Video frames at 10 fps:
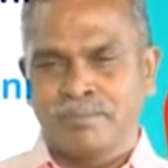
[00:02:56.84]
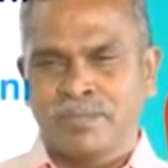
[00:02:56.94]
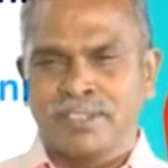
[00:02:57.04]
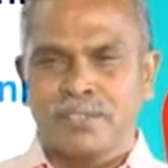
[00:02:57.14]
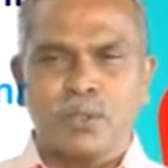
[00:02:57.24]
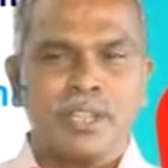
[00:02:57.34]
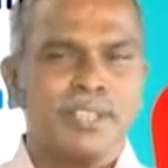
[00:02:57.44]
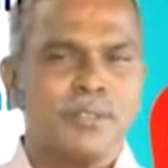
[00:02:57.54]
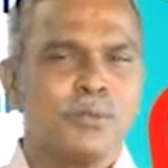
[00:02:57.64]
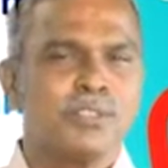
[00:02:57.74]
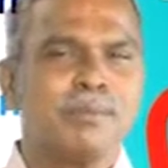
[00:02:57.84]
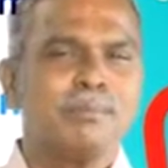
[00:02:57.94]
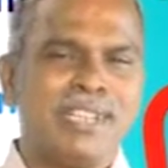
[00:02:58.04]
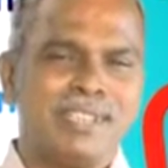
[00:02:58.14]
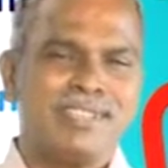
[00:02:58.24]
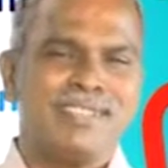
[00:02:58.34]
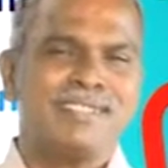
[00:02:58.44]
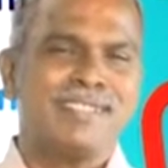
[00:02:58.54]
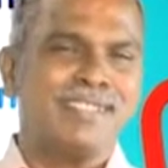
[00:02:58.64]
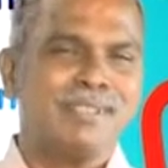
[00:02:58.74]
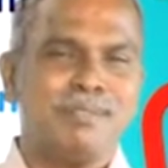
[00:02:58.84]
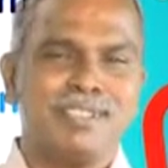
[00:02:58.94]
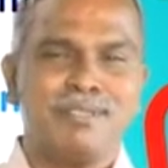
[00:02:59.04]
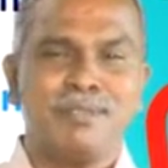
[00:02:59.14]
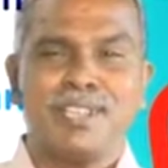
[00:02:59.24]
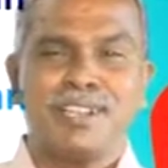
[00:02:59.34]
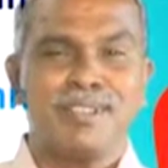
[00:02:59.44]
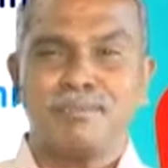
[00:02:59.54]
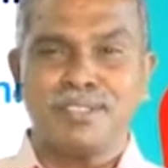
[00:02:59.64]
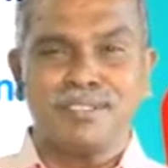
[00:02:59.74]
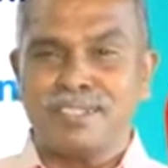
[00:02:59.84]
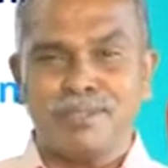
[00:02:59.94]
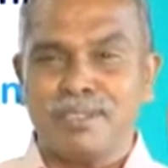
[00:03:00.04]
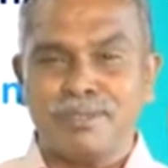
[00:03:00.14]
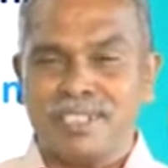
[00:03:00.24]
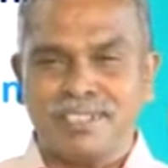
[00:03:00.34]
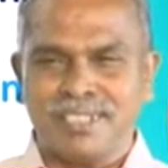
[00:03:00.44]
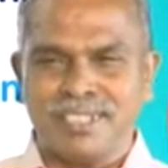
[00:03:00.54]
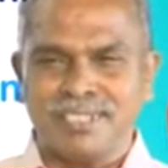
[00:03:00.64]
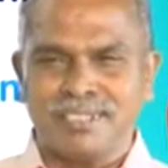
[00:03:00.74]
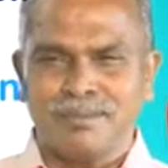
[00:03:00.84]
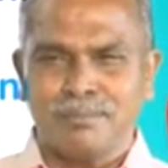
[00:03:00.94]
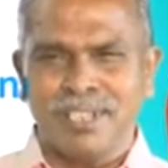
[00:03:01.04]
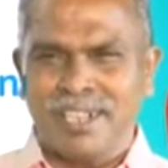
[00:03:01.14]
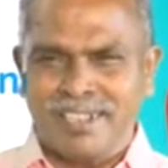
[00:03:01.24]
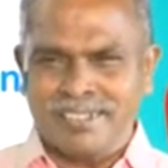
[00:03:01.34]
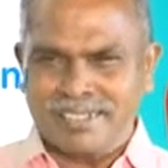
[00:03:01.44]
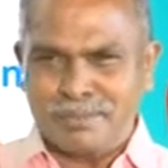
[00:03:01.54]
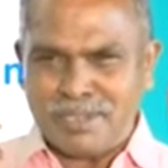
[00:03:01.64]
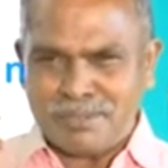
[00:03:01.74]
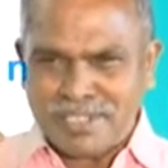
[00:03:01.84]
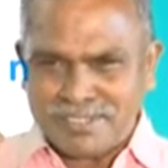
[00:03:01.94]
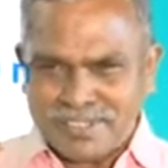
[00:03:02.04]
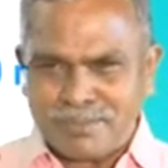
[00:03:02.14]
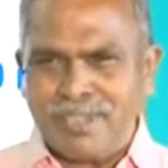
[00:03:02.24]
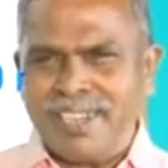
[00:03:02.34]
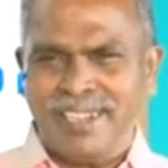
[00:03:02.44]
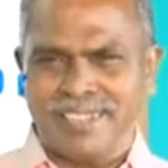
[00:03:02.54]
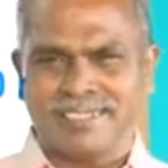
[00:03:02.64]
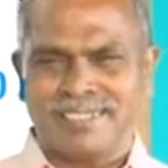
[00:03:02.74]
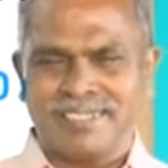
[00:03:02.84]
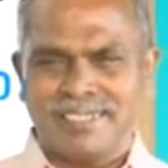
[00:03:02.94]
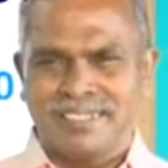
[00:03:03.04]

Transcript: So, like using meter and centimeter, we cannot measure the wavelength here, because the wavelength is very less.